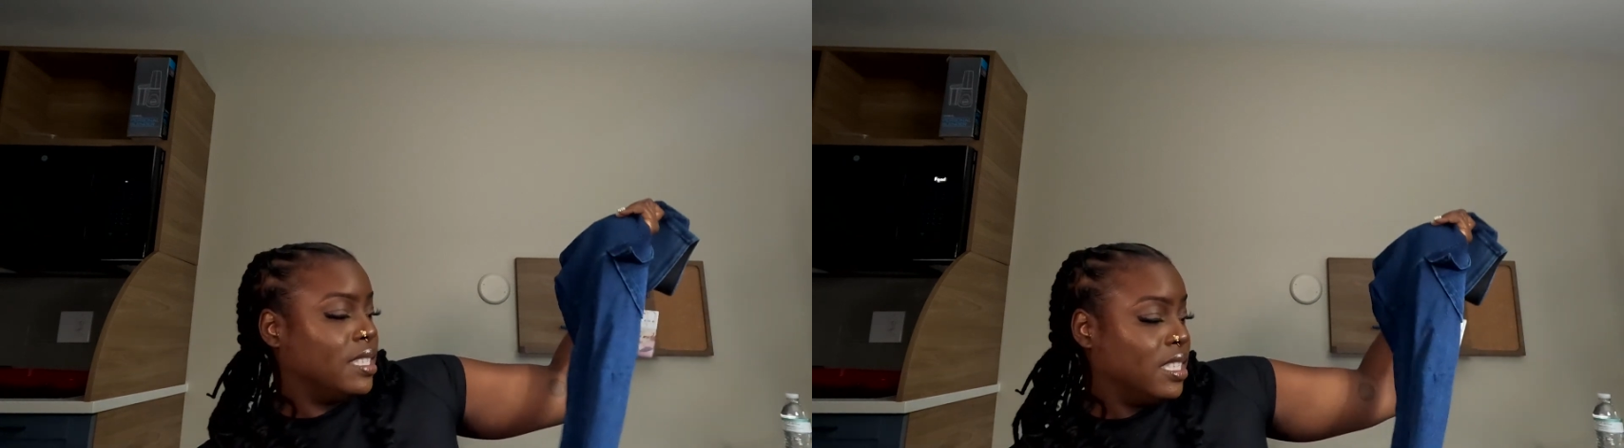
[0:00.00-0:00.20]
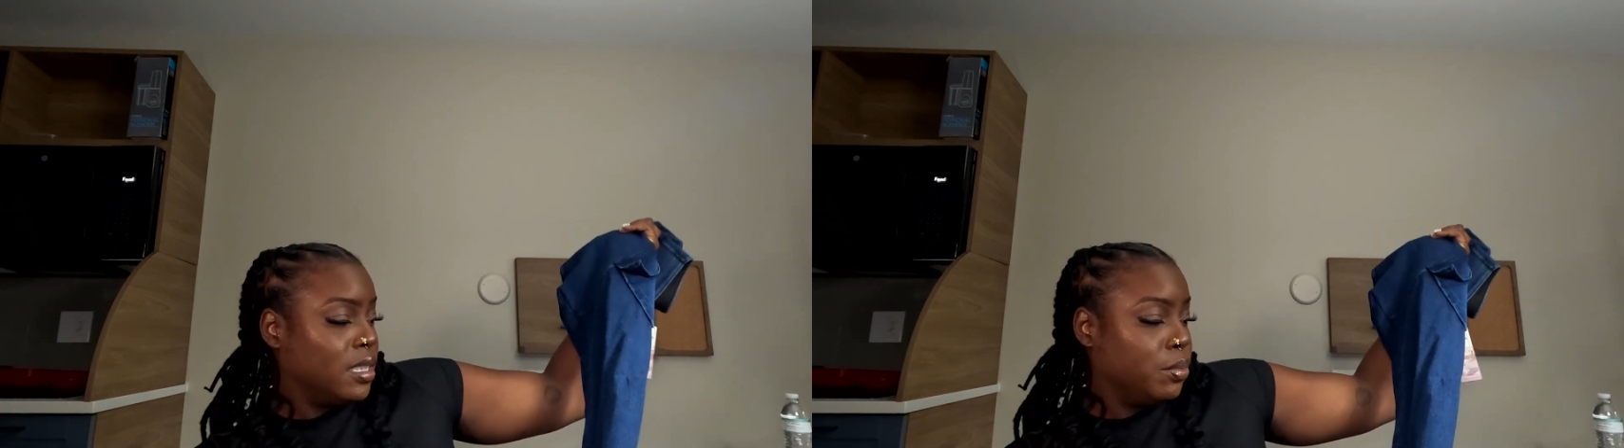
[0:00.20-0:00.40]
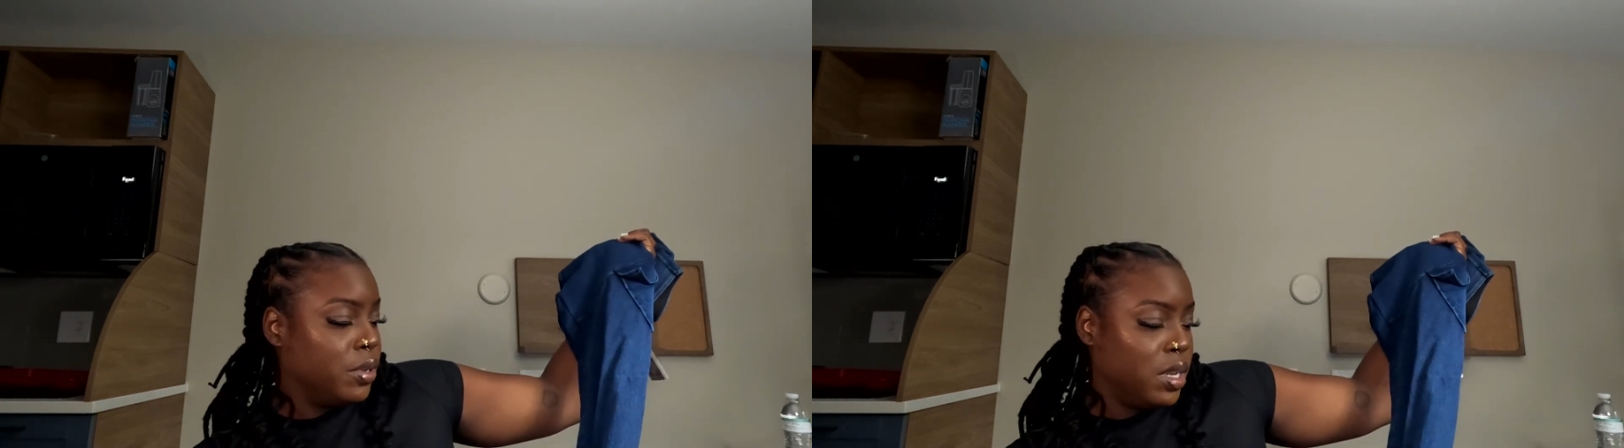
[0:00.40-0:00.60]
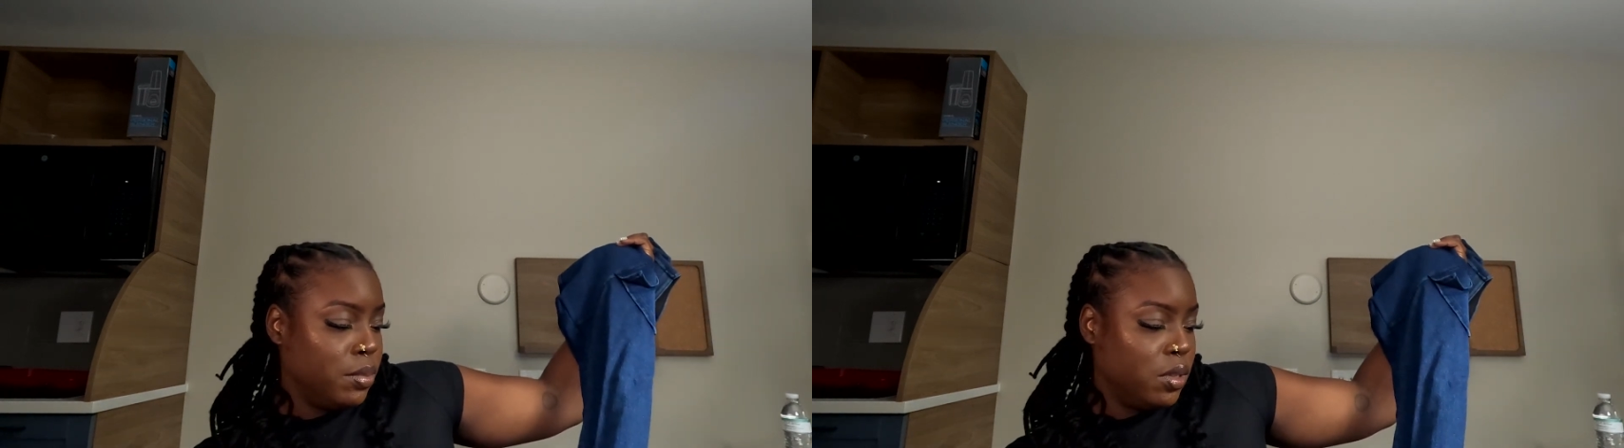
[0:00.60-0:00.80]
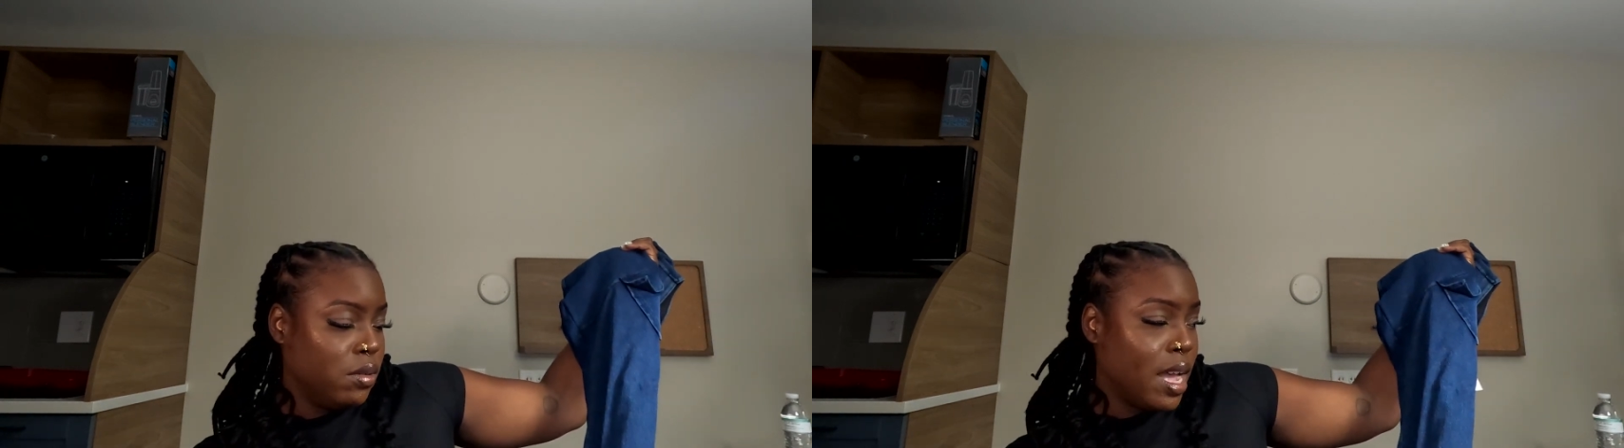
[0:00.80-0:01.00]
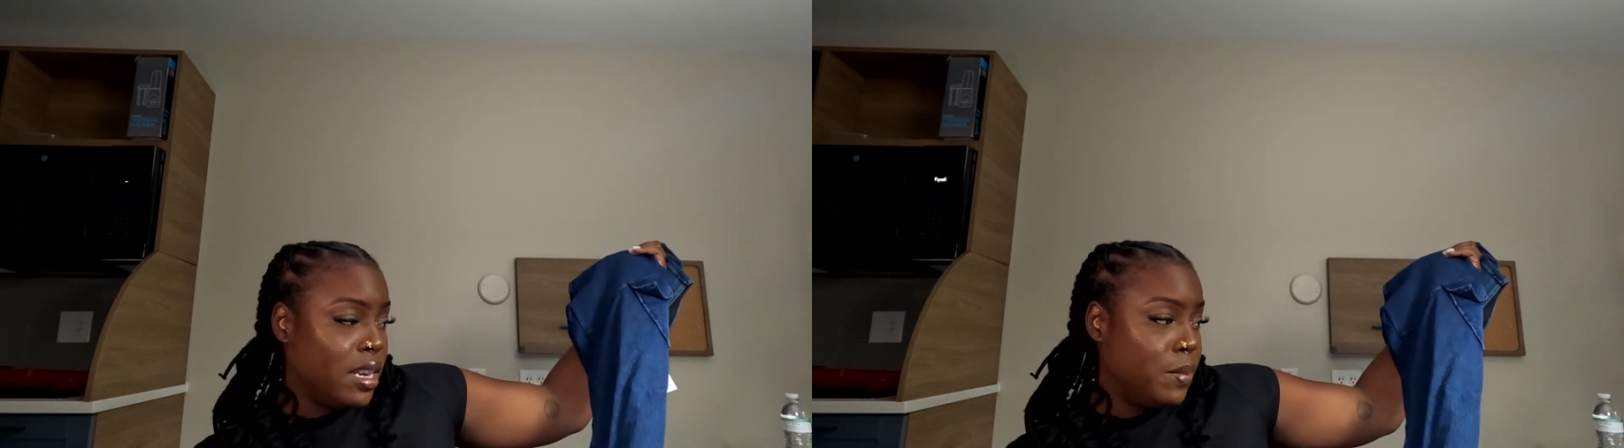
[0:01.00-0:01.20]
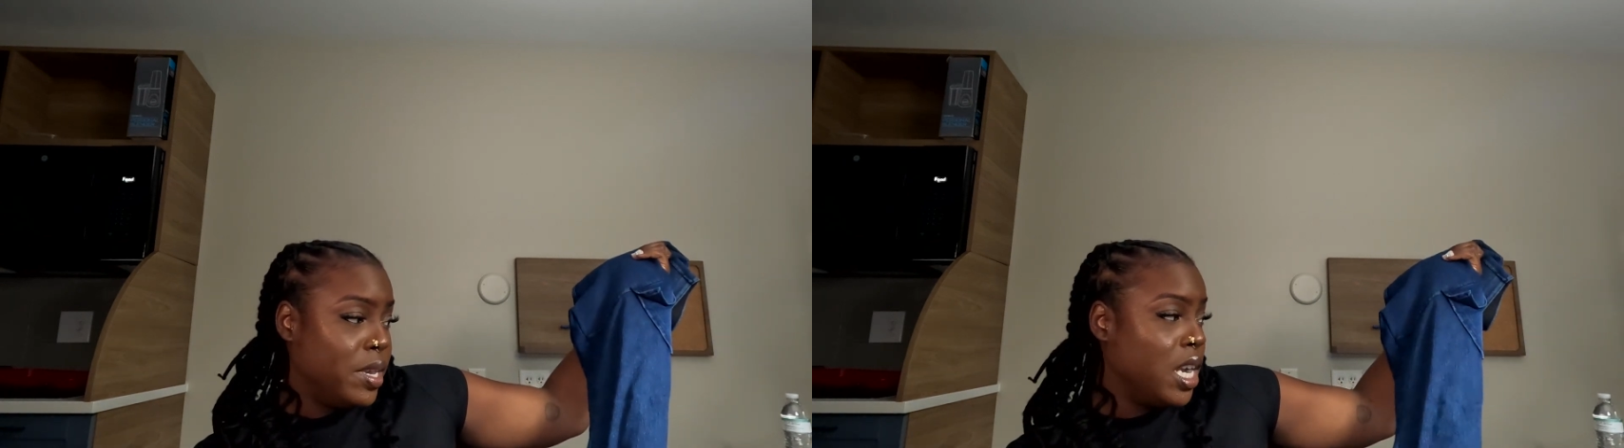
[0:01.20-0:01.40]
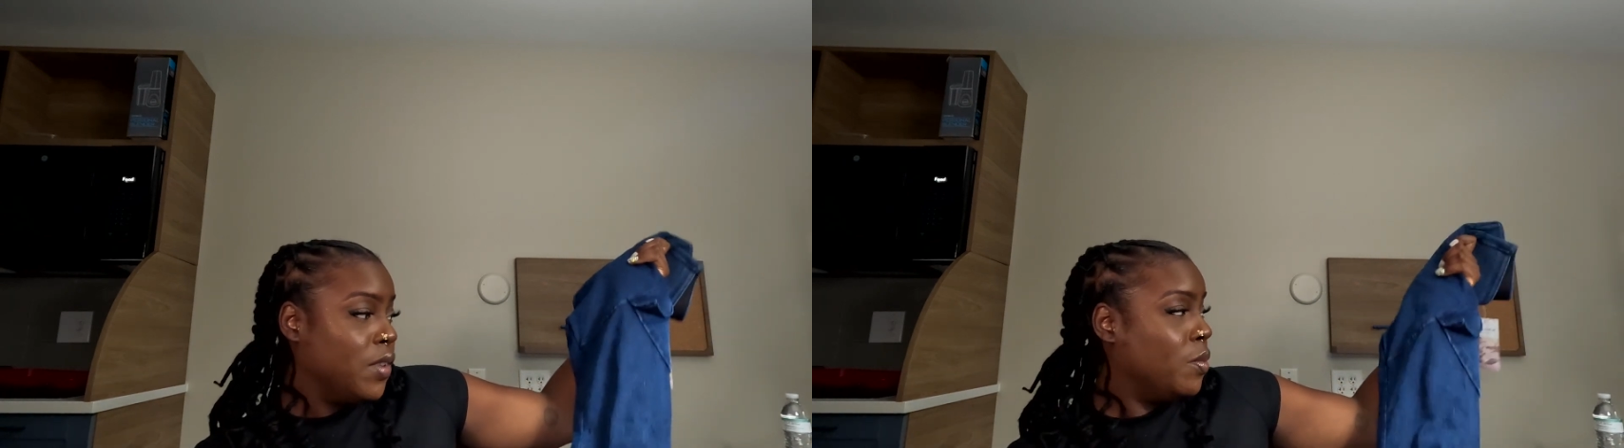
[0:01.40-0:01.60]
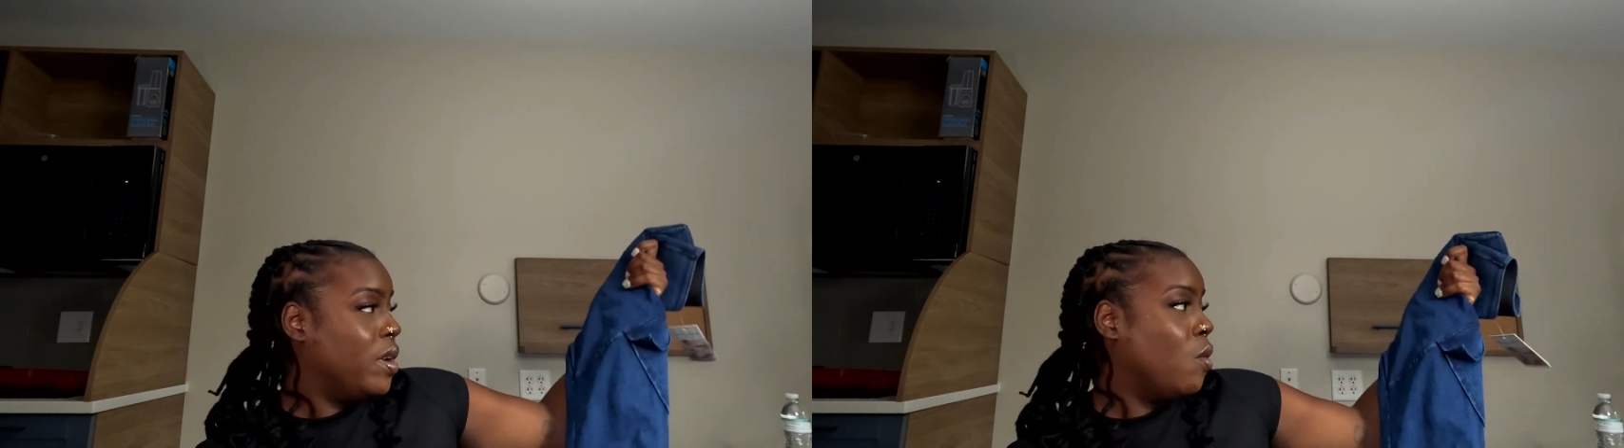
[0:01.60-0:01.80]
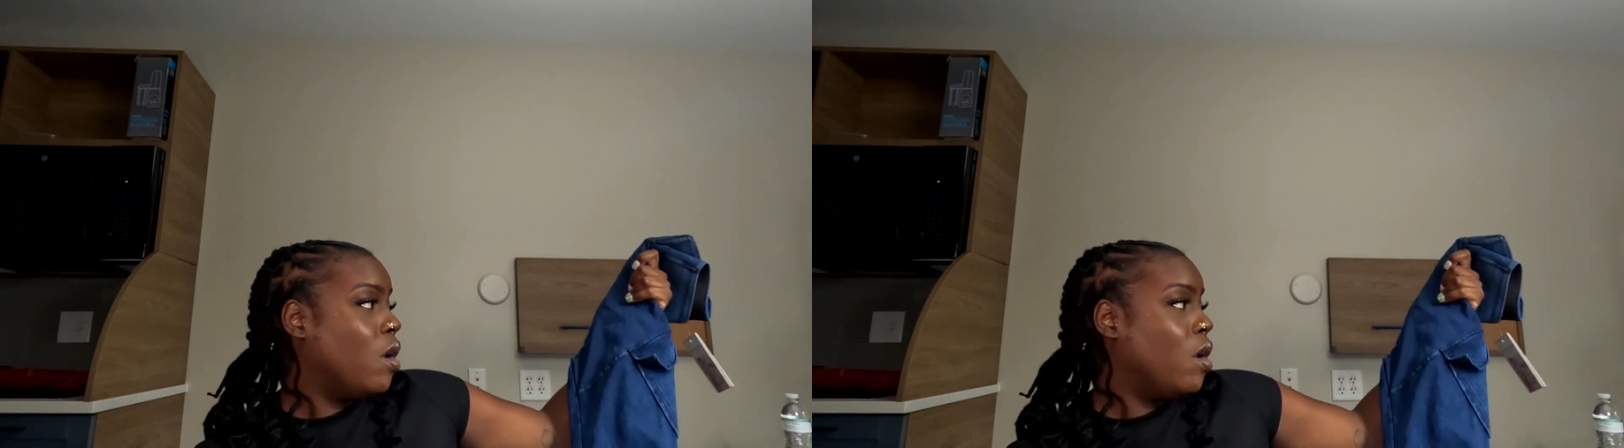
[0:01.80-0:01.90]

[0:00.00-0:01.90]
This is a pretty blue. I need to be careful when I